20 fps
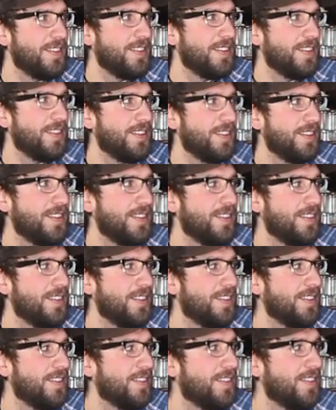
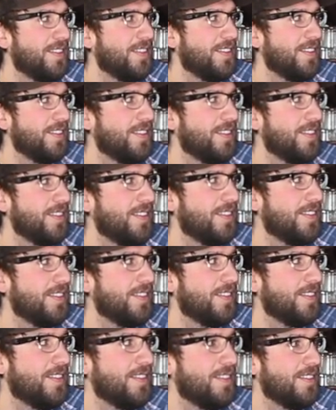
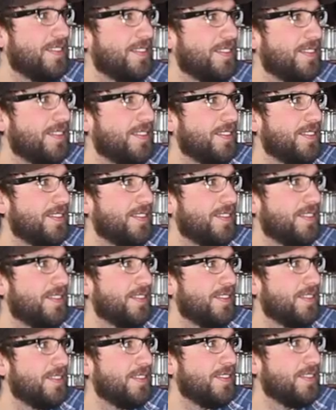
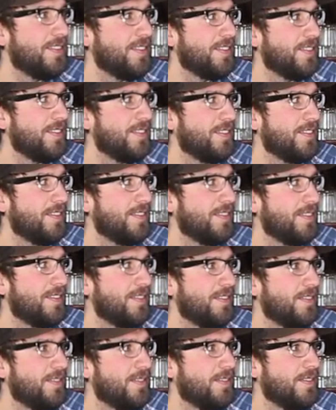
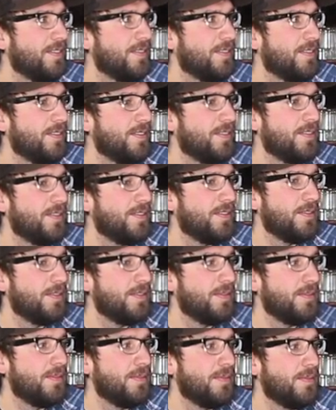
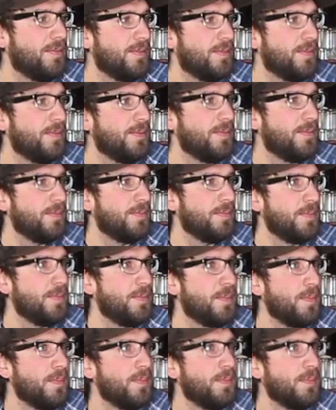
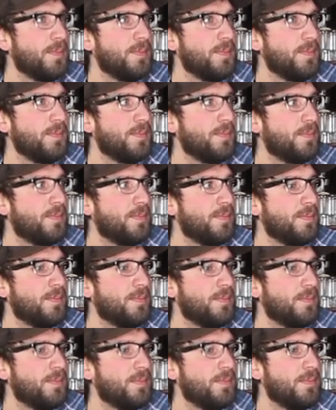
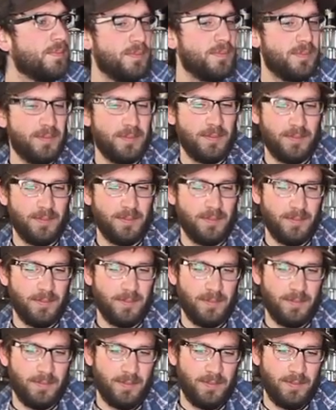[no speech]